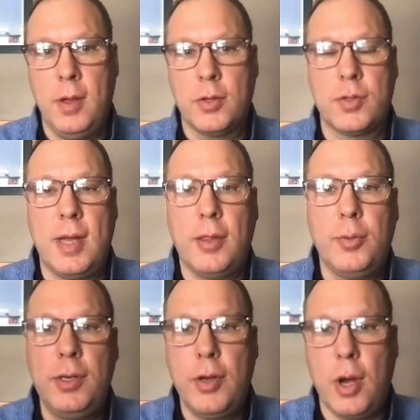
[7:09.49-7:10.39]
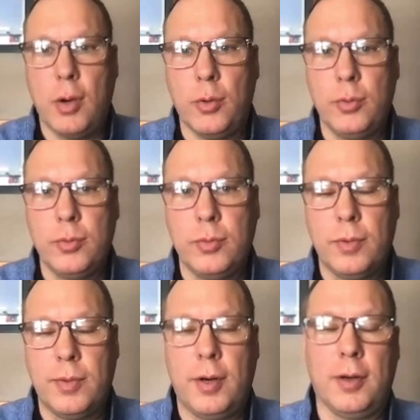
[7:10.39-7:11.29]
So now that we know
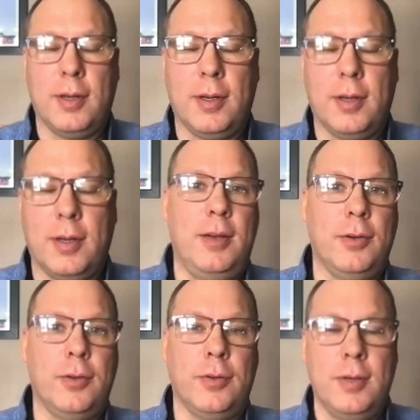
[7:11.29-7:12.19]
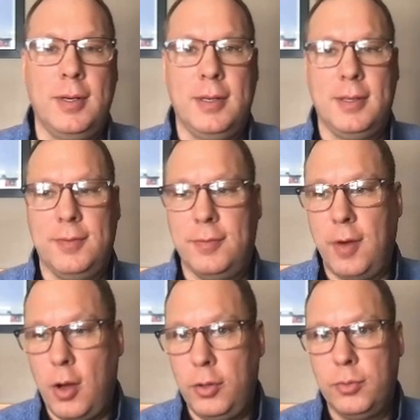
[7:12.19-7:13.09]
that our container
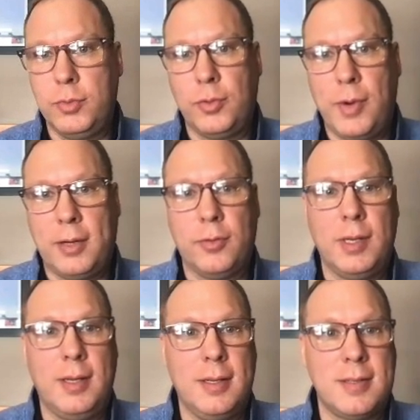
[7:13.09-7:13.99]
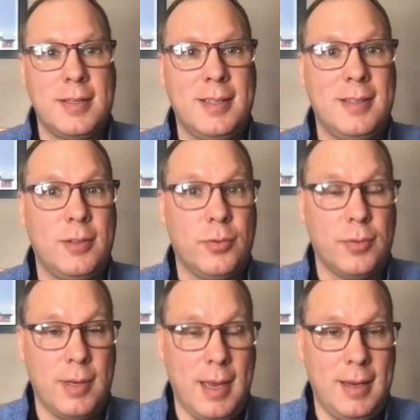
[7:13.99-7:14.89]
volume directory is
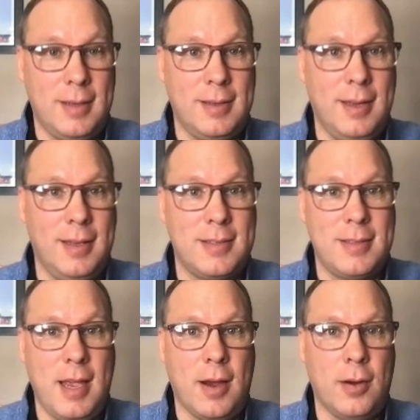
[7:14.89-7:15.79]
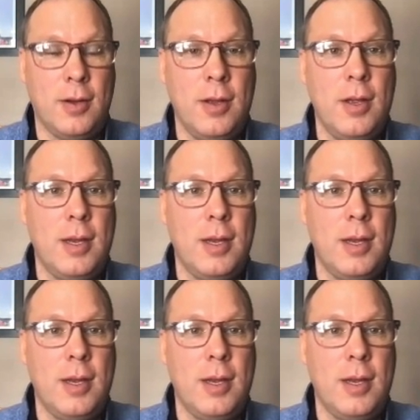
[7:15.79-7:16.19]
created, it's there,